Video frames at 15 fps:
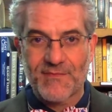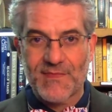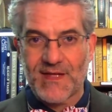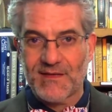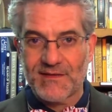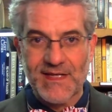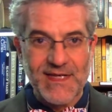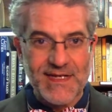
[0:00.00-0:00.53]

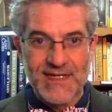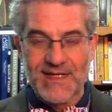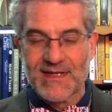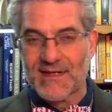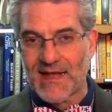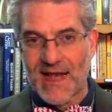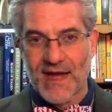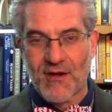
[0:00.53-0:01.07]
Lincoln
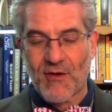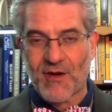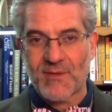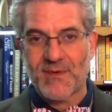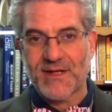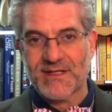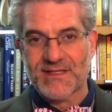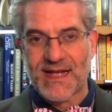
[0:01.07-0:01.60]
had already
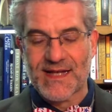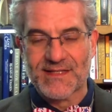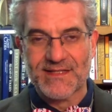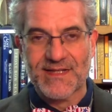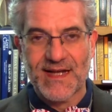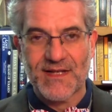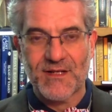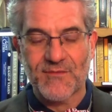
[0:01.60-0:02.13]
been
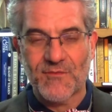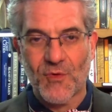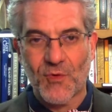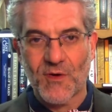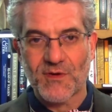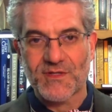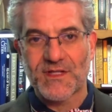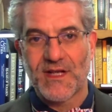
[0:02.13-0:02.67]
assassinated, of
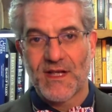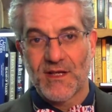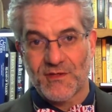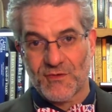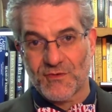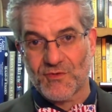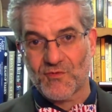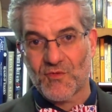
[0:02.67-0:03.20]
course, so
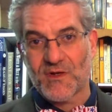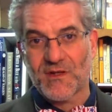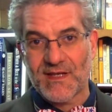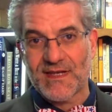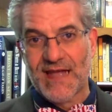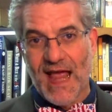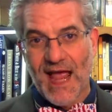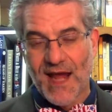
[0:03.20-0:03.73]
it was really
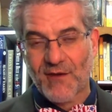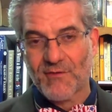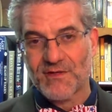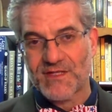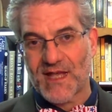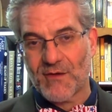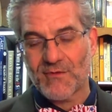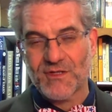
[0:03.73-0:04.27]
Congress
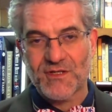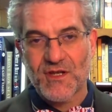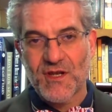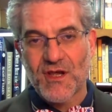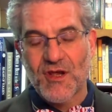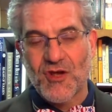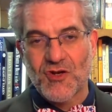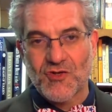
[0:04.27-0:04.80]
that was
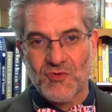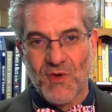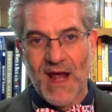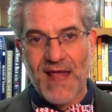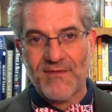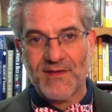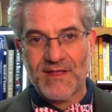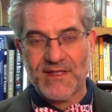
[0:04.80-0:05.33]

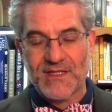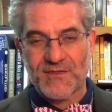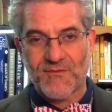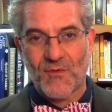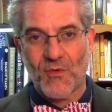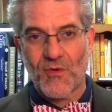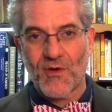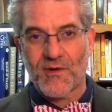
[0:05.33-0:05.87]
driving this
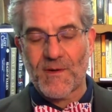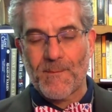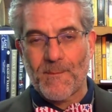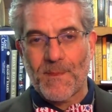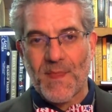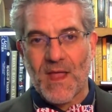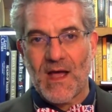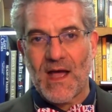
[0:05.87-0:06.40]
forward.
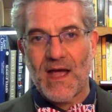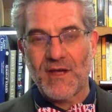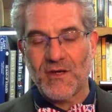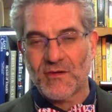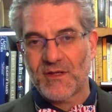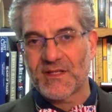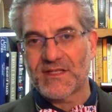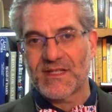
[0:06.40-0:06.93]

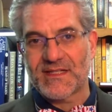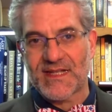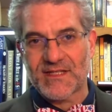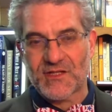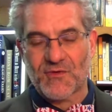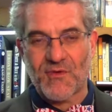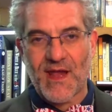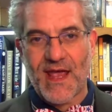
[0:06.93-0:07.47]
Ulysses
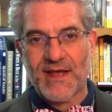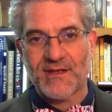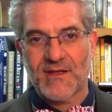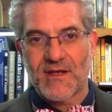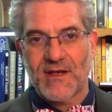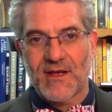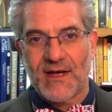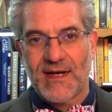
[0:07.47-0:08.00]
S. Grant
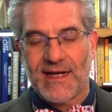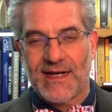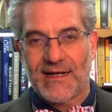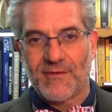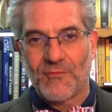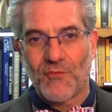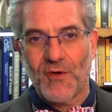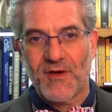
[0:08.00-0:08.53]

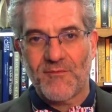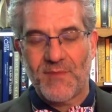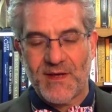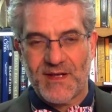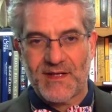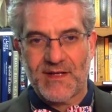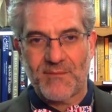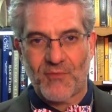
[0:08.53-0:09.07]
would have
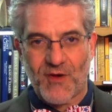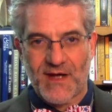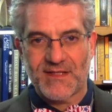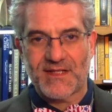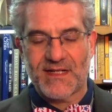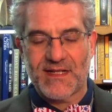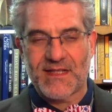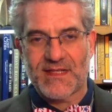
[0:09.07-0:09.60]
been
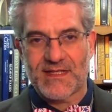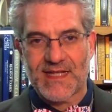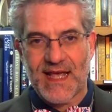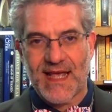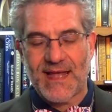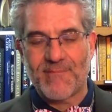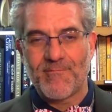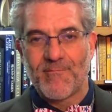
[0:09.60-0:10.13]
president at the
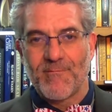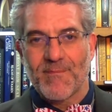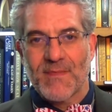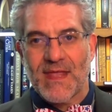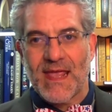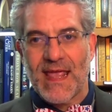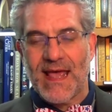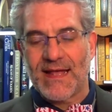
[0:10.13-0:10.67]
time,
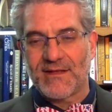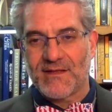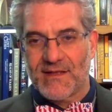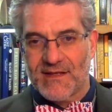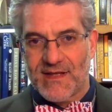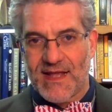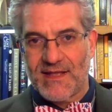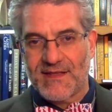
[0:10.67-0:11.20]
and
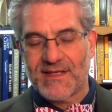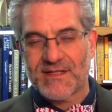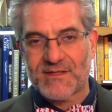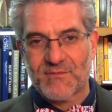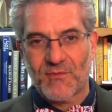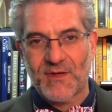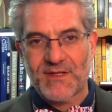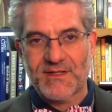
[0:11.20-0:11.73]

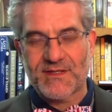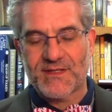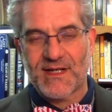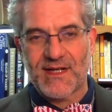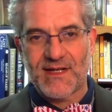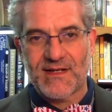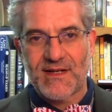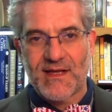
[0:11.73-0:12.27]
this was
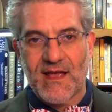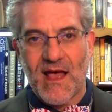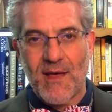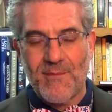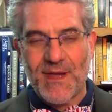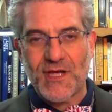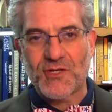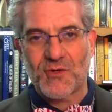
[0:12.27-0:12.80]
a
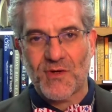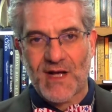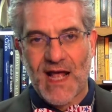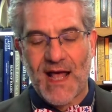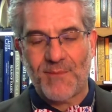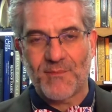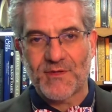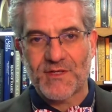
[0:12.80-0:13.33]
major
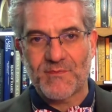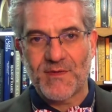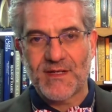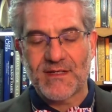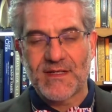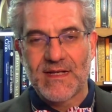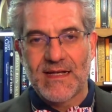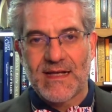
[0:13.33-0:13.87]

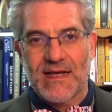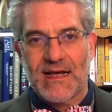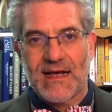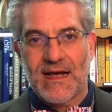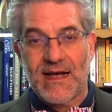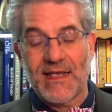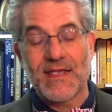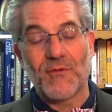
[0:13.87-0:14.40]
accomplishment.
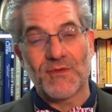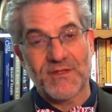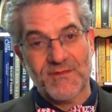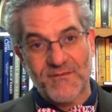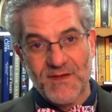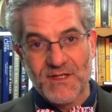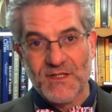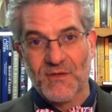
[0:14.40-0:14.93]
It was
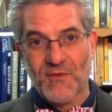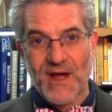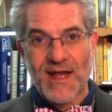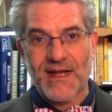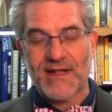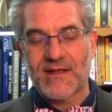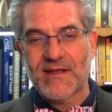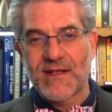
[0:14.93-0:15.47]

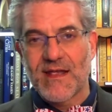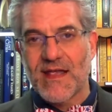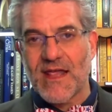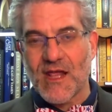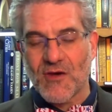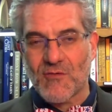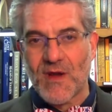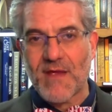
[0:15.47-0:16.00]
eviscerated
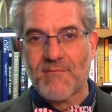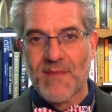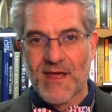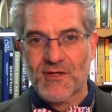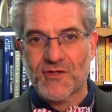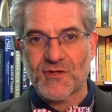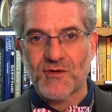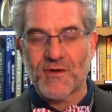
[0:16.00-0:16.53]
in great
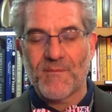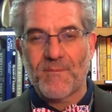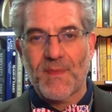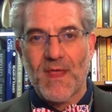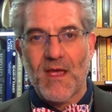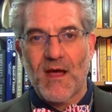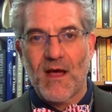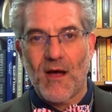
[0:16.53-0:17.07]
measure
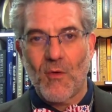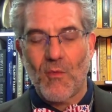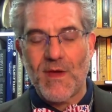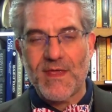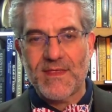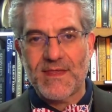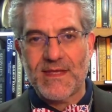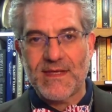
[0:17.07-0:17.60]

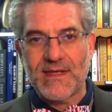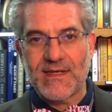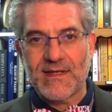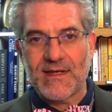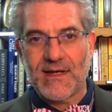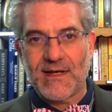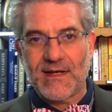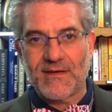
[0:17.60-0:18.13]
when the
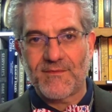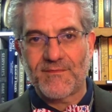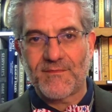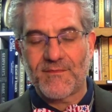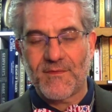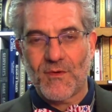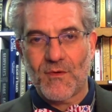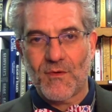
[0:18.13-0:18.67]

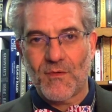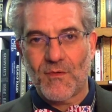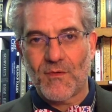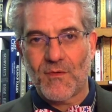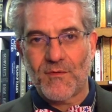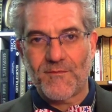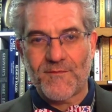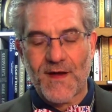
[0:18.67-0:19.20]

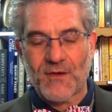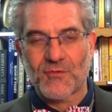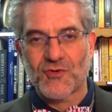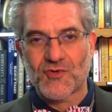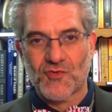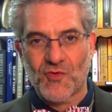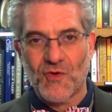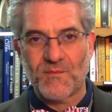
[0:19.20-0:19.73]
federal
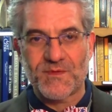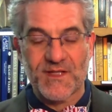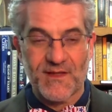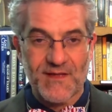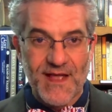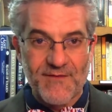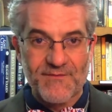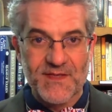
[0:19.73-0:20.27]
troops
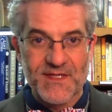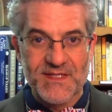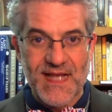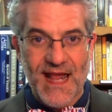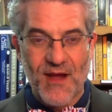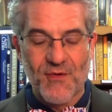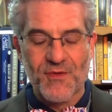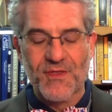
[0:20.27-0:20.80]
left the
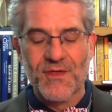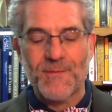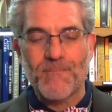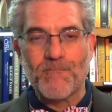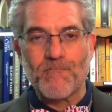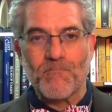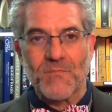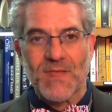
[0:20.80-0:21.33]
South,
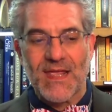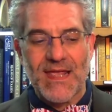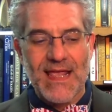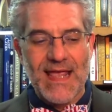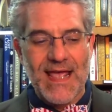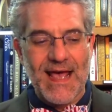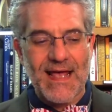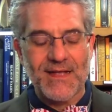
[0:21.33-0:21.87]

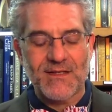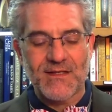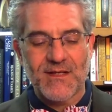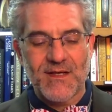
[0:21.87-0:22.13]
and